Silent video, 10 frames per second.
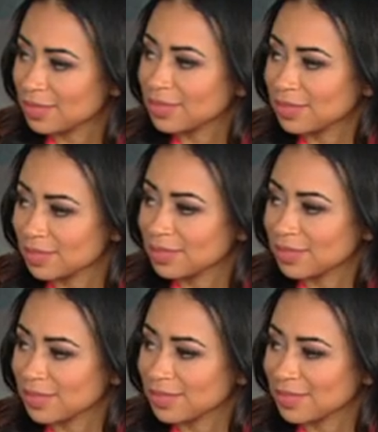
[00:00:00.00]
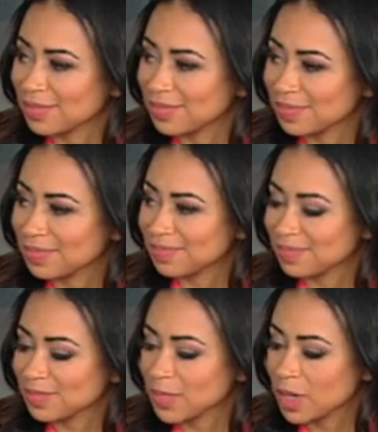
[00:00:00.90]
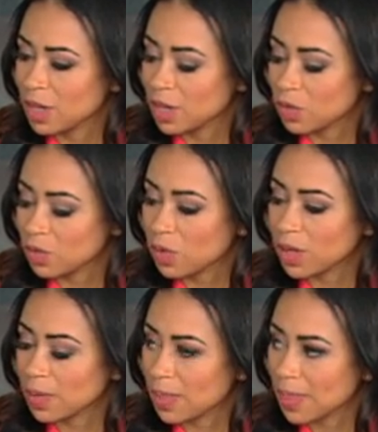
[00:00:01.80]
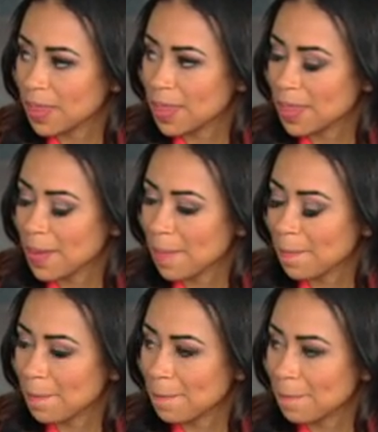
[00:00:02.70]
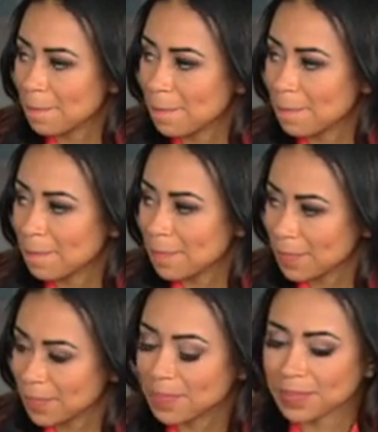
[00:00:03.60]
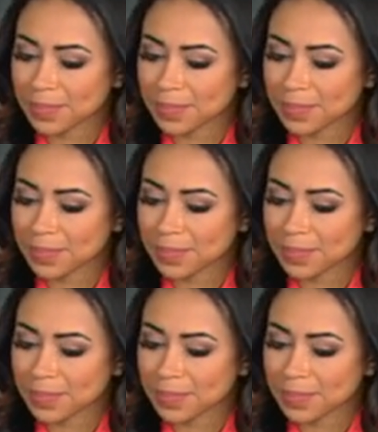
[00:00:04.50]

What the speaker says: This person isn't speaking.